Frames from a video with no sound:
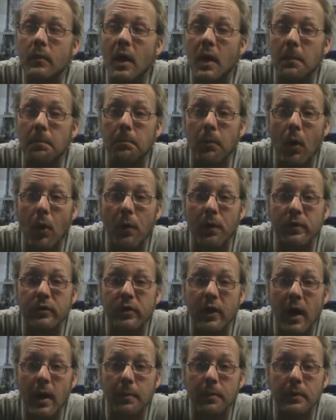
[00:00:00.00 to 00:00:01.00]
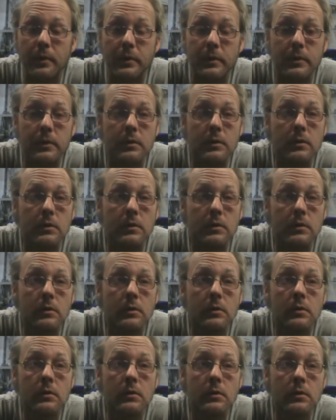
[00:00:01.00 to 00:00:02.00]
And both has happened
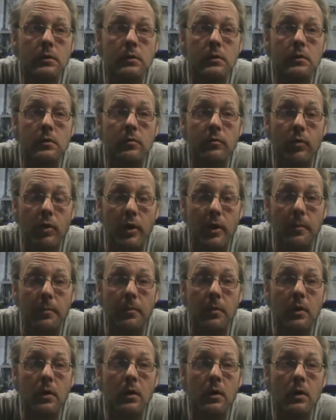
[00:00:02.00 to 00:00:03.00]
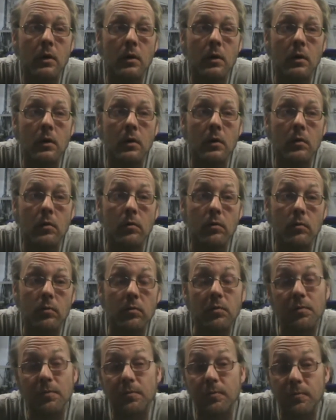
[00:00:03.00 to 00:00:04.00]
for him.
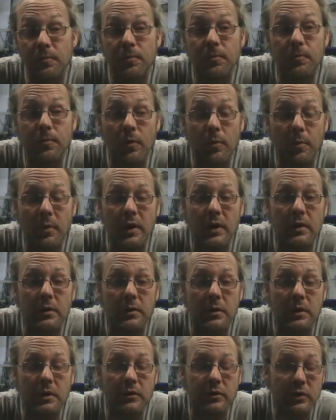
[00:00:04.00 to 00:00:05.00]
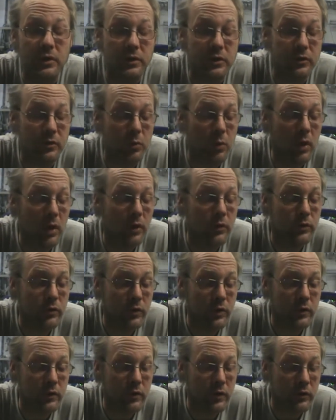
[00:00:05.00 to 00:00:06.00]
For me to an extent as well,
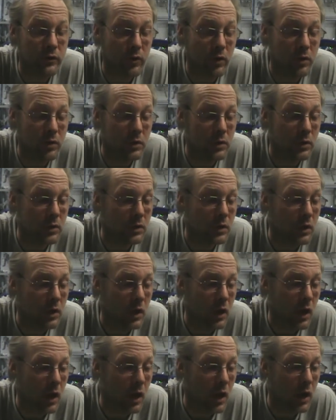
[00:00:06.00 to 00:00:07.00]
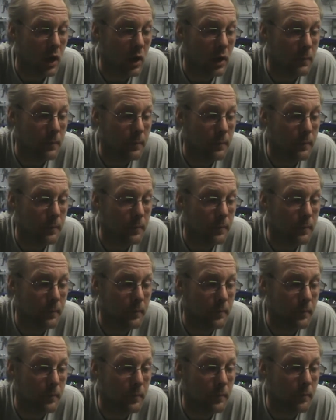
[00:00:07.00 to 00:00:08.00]
so that's all good.
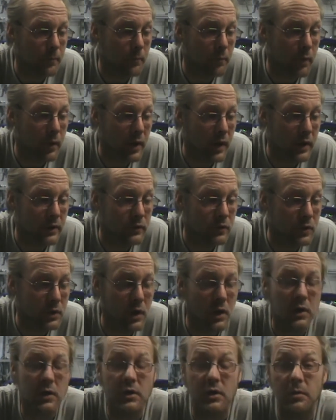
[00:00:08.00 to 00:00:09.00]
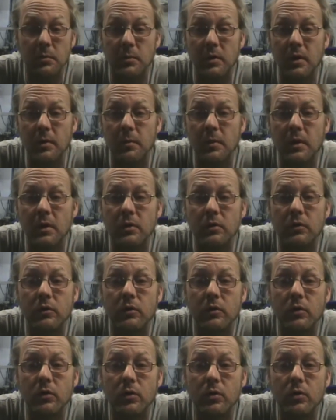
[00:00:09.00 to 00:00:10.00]
But I took on a commitment
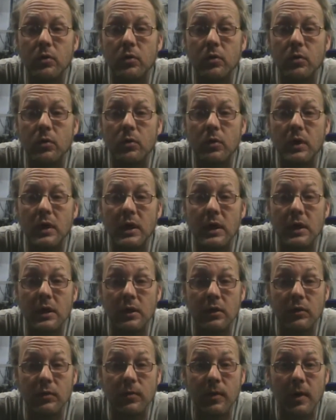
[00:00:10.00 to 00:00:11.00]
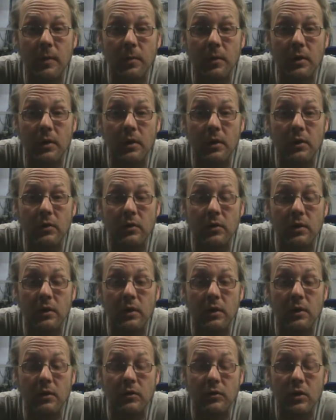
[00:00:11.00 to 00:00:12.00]
to he and his family,
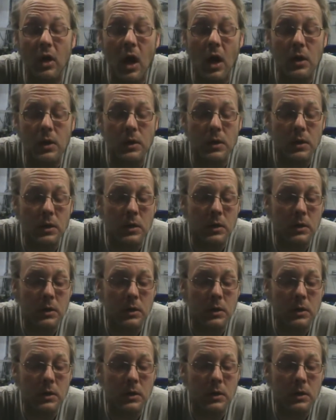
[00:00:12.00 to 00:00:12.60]
he and his daughter,